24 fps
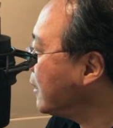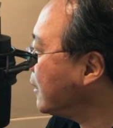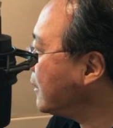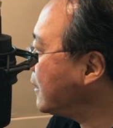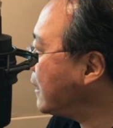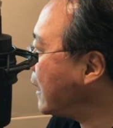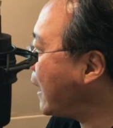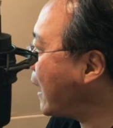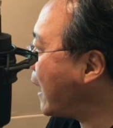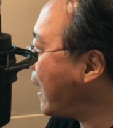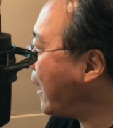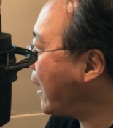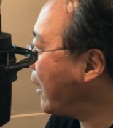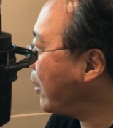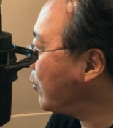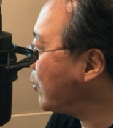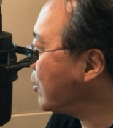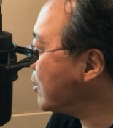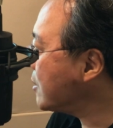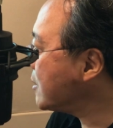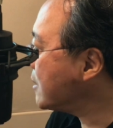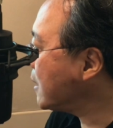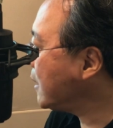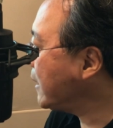that I
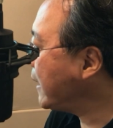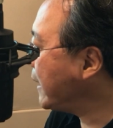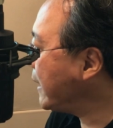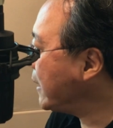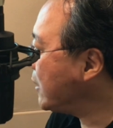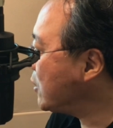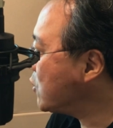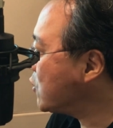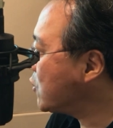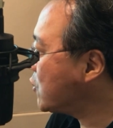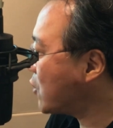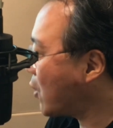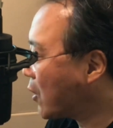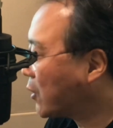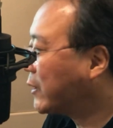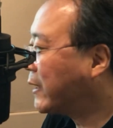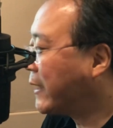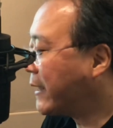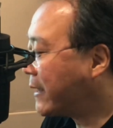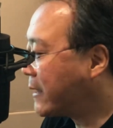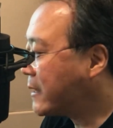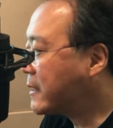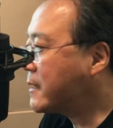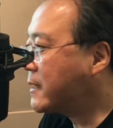was in Salt
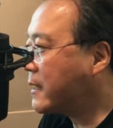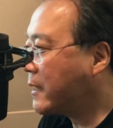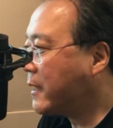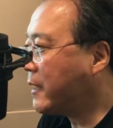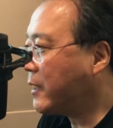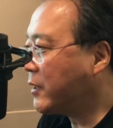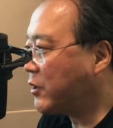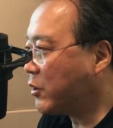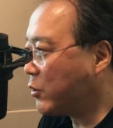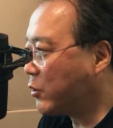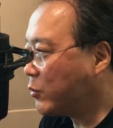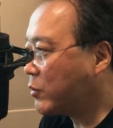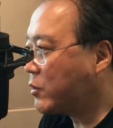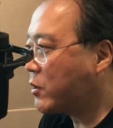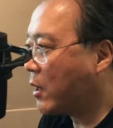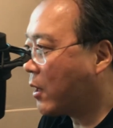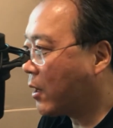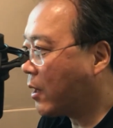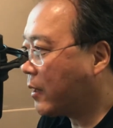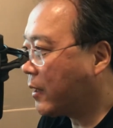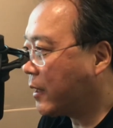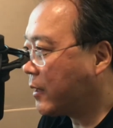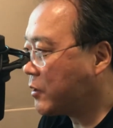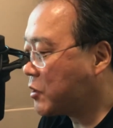Lake City,
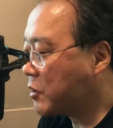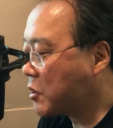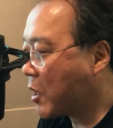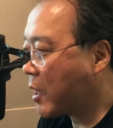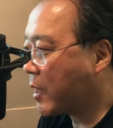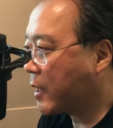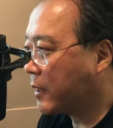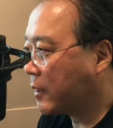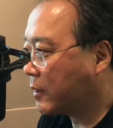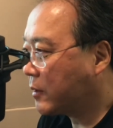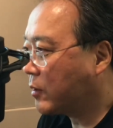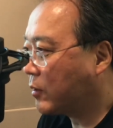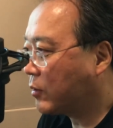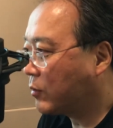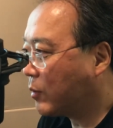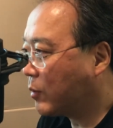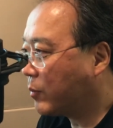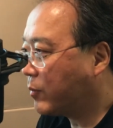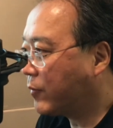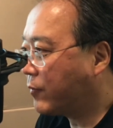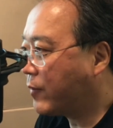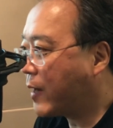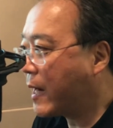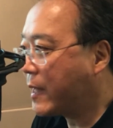Utah, and talking to a
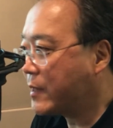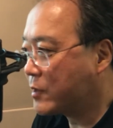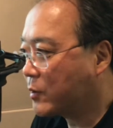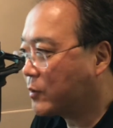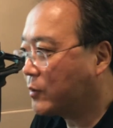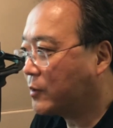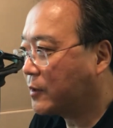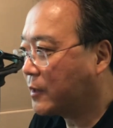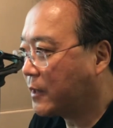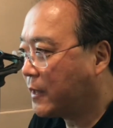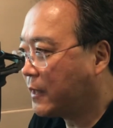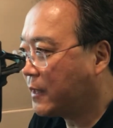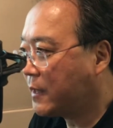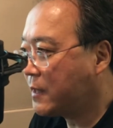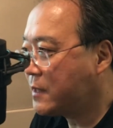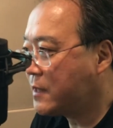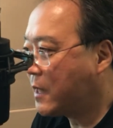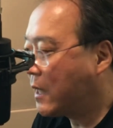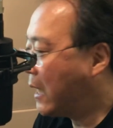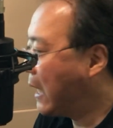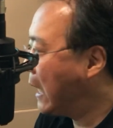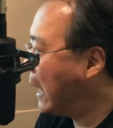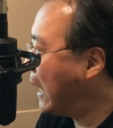group of high school kids,